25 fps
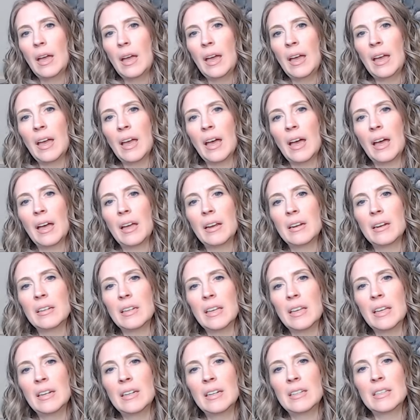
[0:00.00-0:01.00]
And
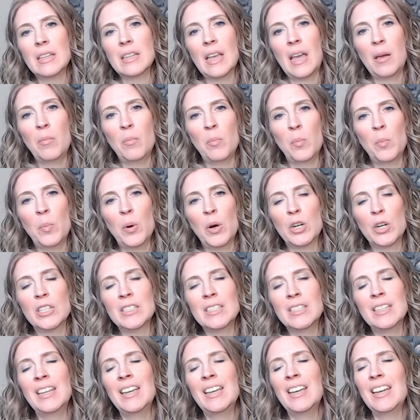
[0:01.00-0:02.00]
it is a
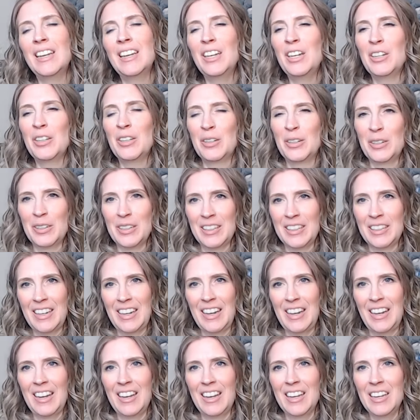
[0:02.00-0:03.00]

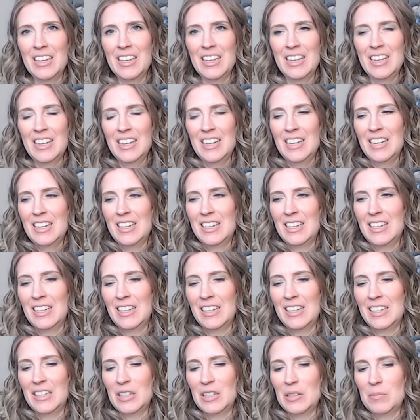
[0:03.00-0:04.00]
particularly,
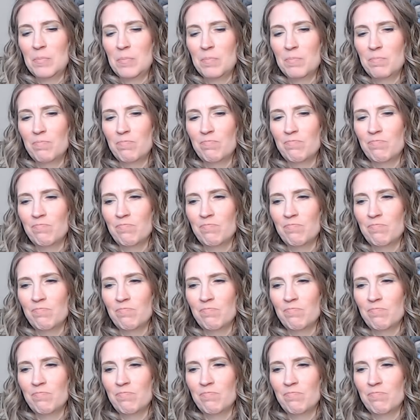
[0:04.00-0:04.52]
um,